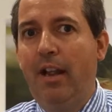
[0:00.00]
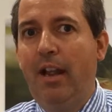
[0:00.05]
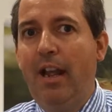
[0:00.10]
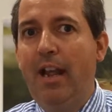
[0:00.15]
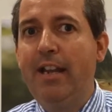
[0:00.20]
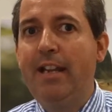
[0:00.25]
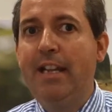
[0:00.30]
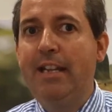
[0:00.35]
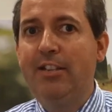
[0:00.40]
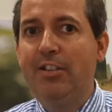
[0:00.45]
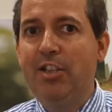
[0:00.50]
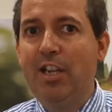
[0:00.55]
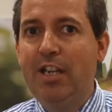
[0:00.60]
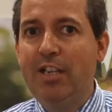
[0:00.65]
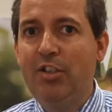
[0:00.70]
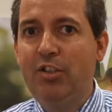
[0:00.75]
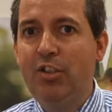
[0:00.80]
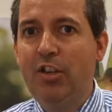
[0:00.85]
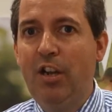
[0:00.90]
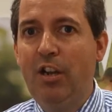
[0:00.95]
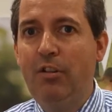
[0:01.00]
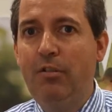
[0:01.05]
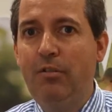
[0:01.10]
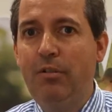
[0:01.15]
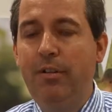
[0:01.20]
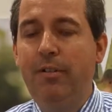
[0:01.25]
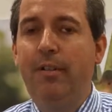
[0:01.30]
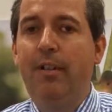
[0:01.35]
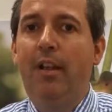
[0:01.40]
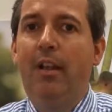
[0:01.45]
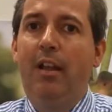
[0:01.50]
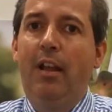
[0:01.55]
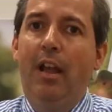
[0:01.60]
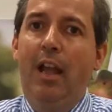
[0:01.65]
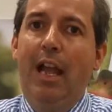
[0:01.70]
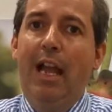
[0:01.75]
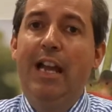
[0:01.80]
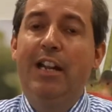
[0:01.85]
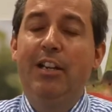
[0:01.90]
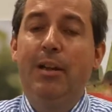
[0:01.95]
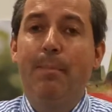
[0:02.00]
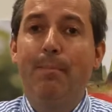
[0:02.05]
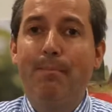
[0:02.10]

Again, Tesco had a